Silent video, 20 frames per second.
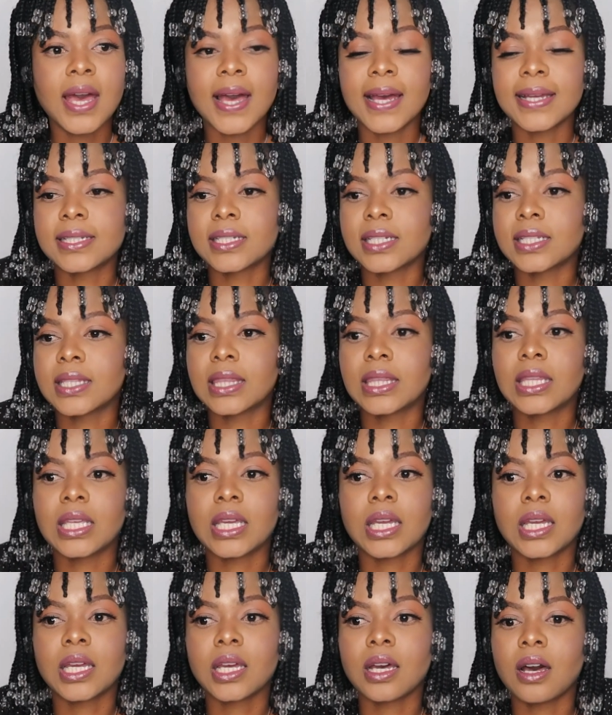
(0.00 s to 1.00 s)
I didn't
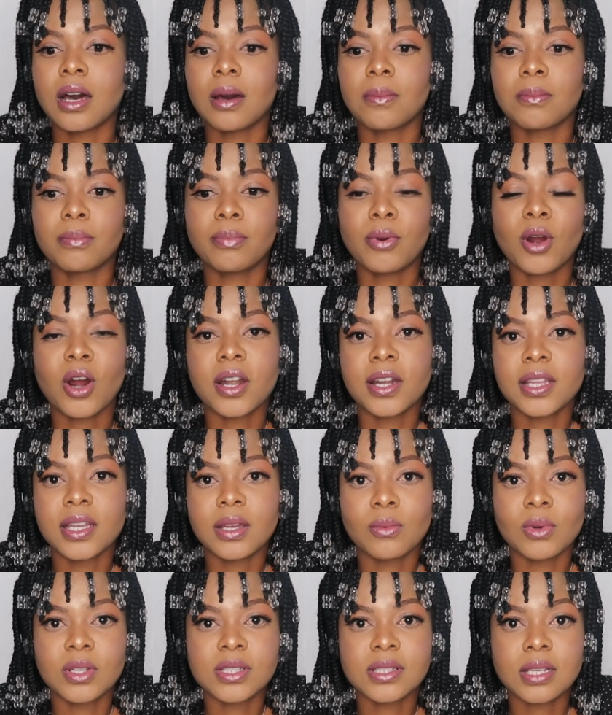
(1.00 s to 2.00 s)
think
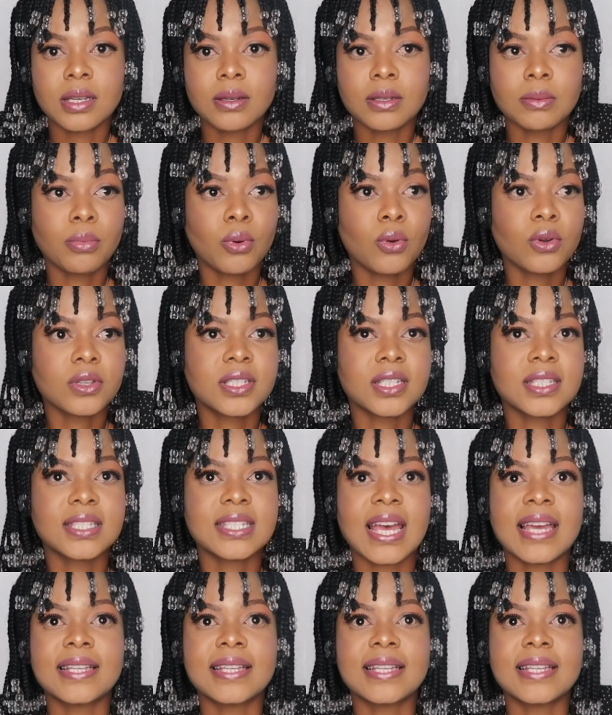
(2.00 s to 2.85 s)
partying was important.